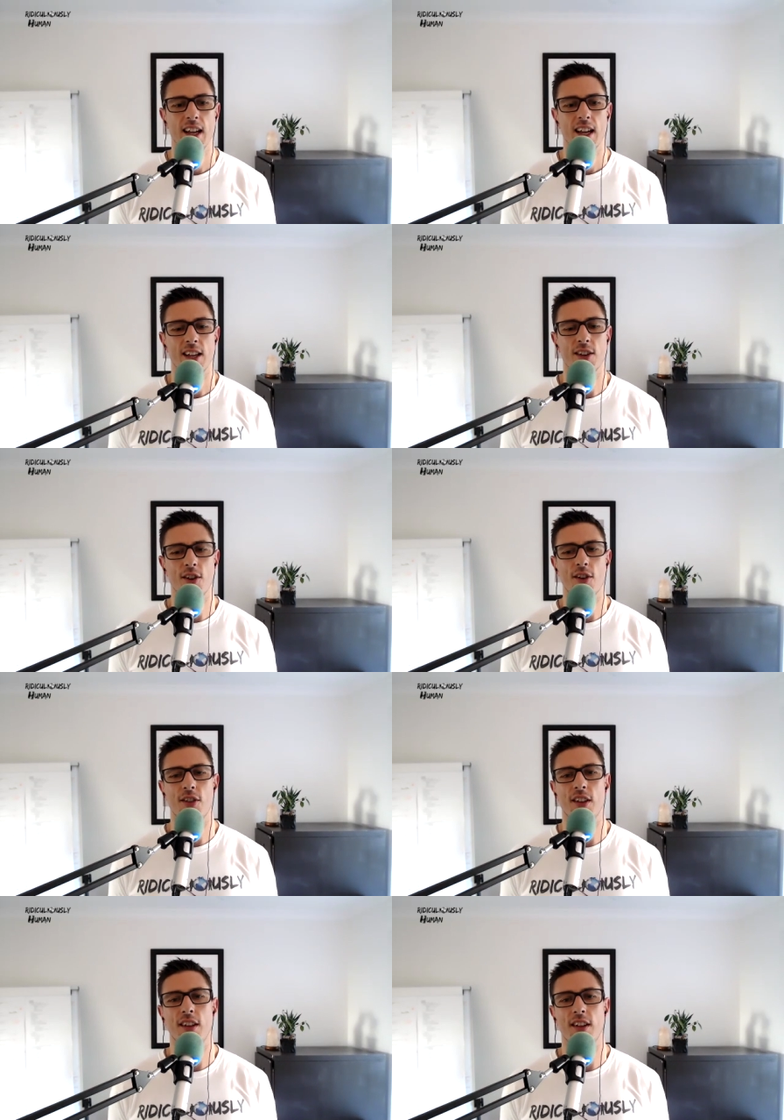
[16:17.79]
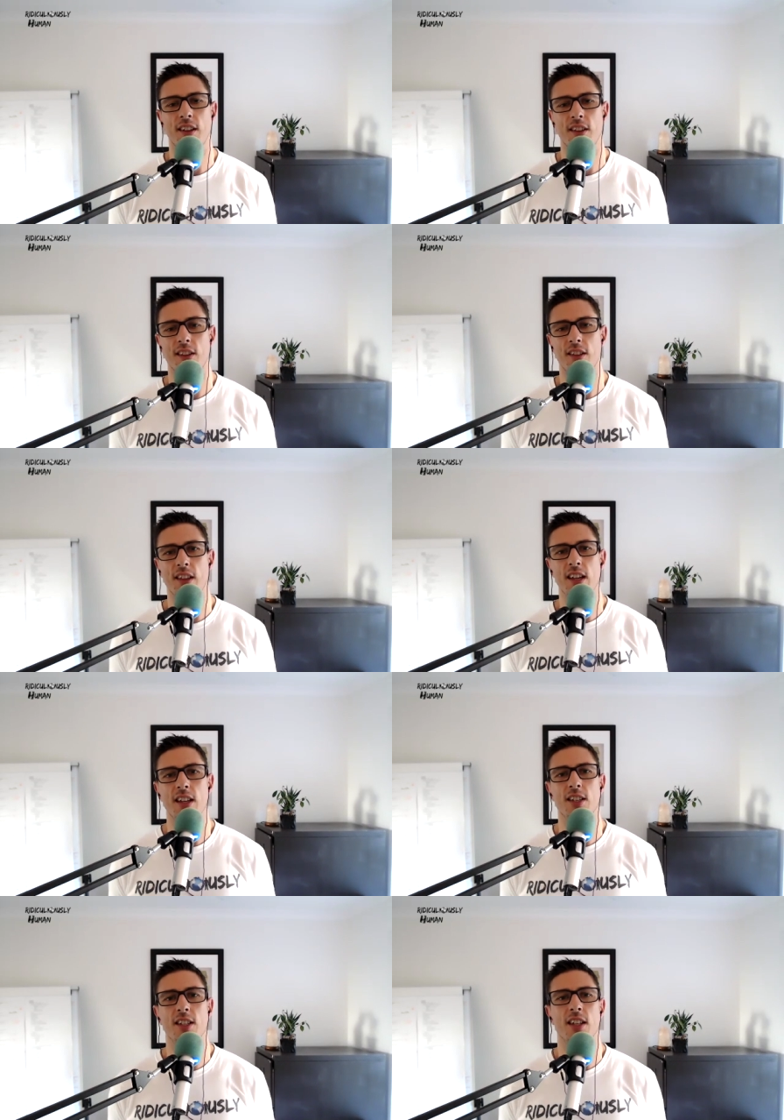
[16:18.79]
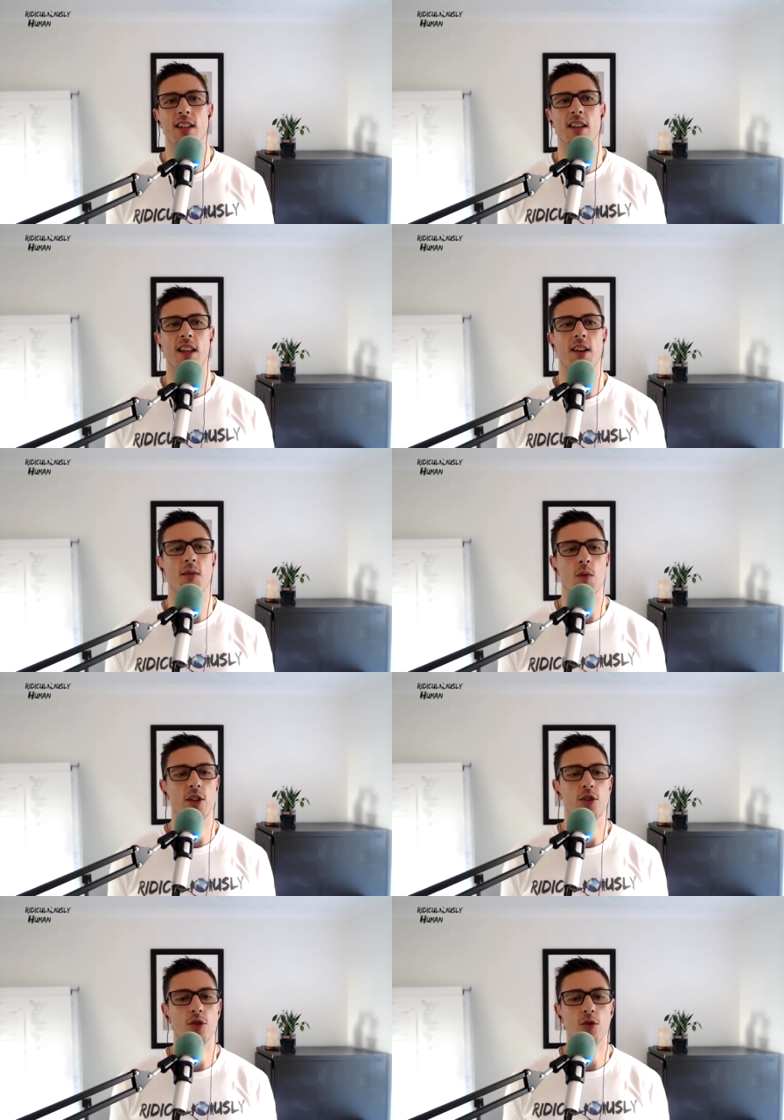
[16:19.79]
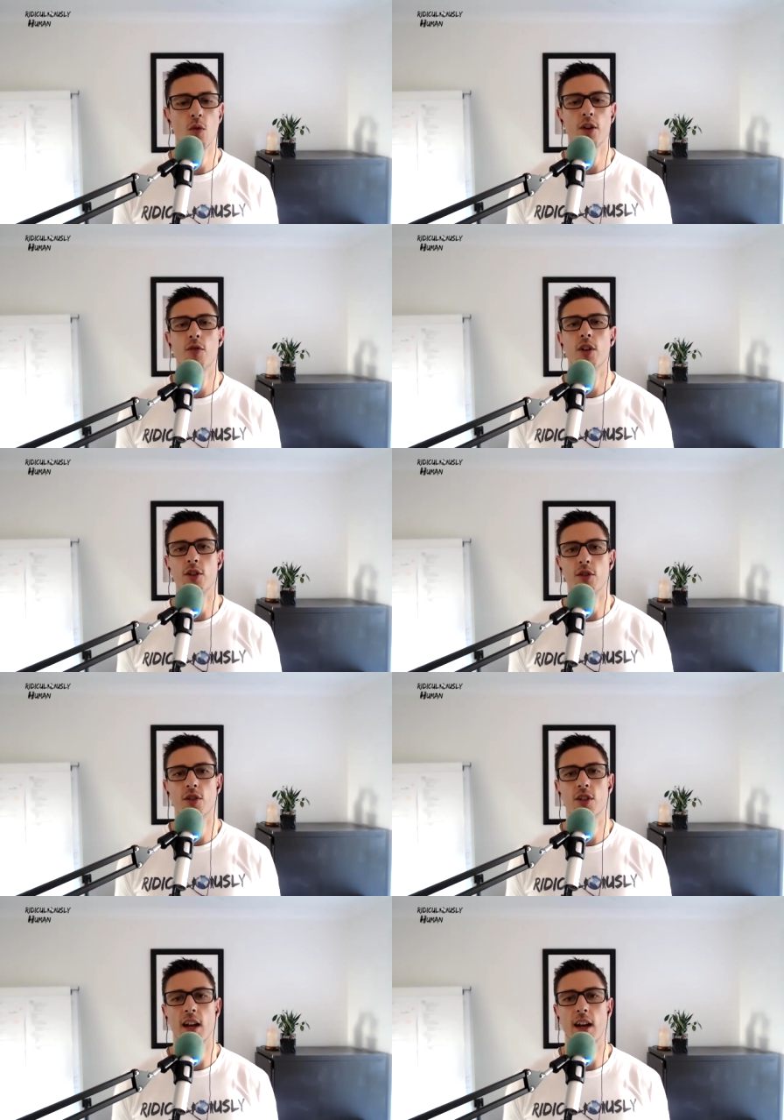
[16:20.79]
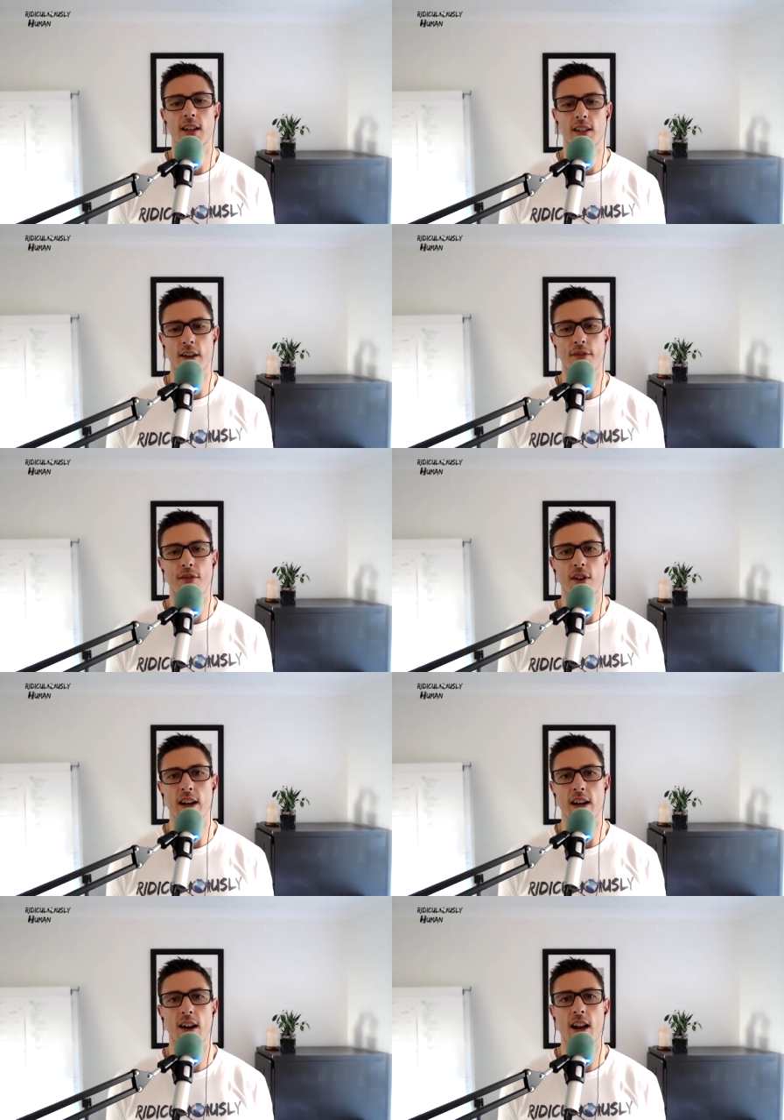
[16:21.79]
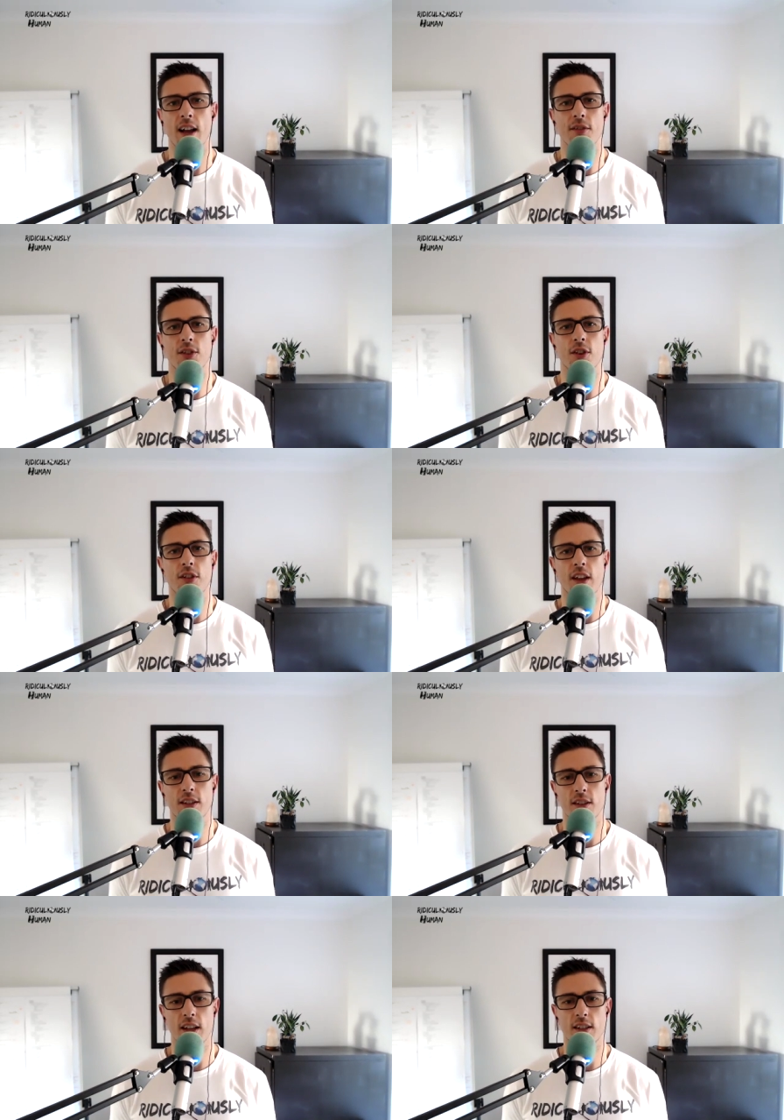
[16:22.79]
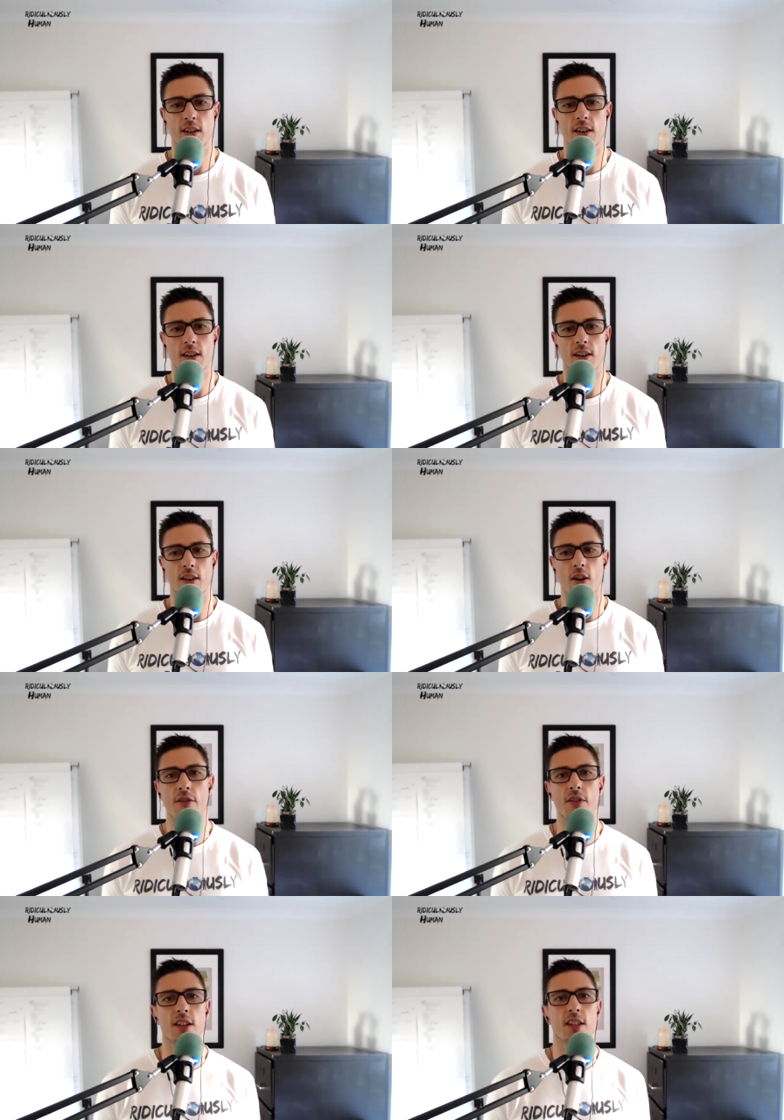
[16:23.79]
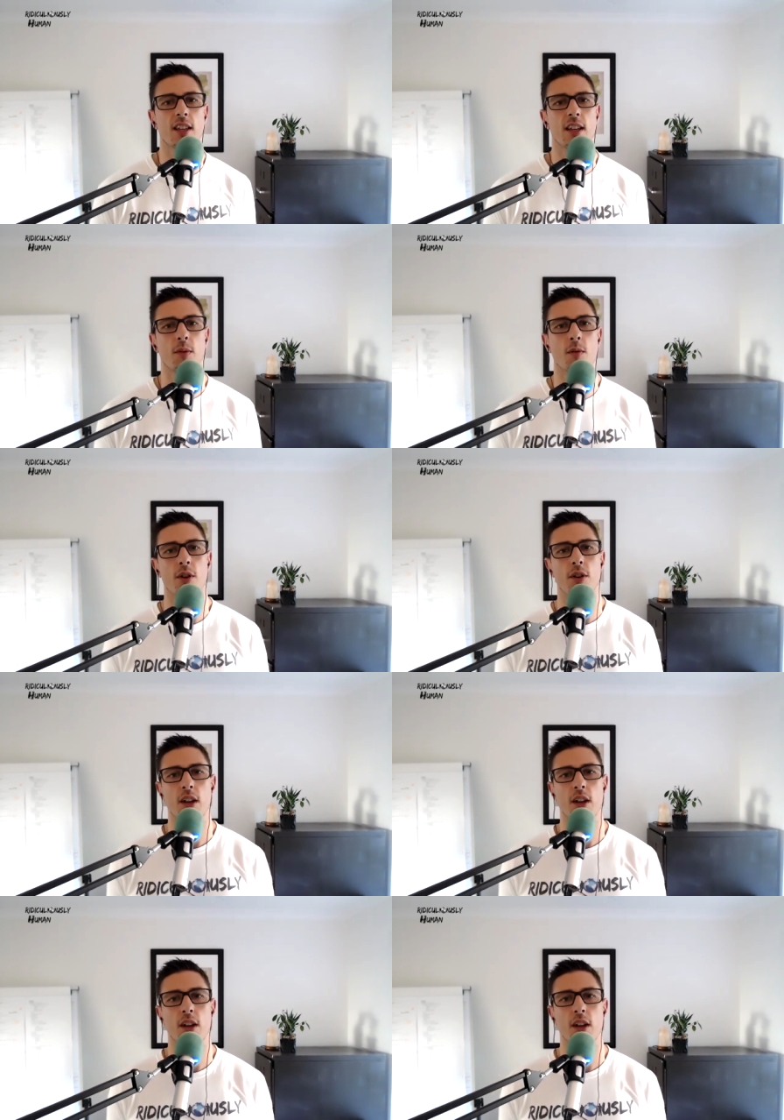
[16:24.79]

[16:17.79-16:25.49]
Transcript: you know the the thing is that, that we do want to reduce suffering in our lives. You know that's that's a, an obvious thing. We want to